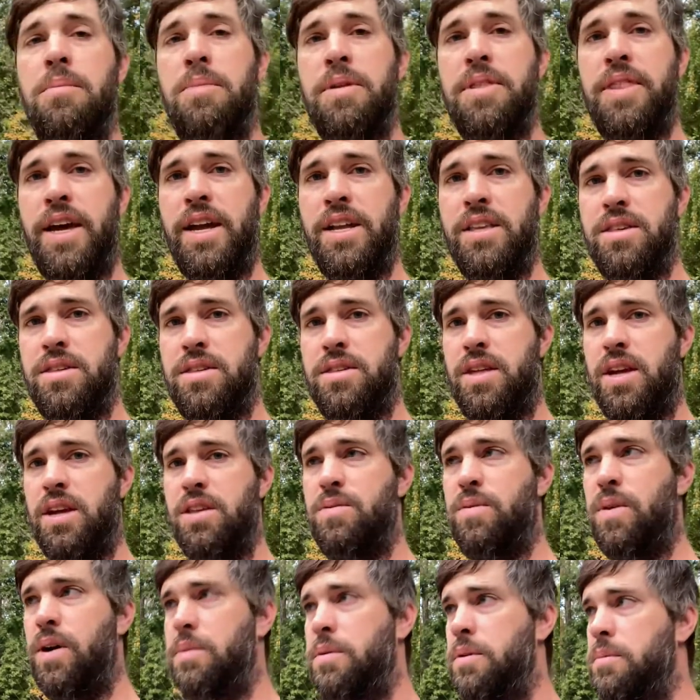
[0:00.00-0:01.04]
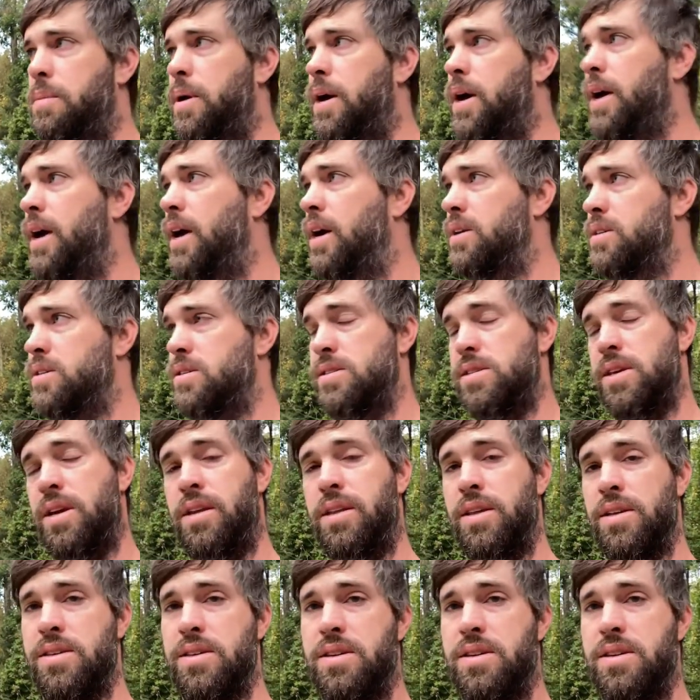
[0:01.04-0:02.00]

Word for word: but that's that's why we buy houses like this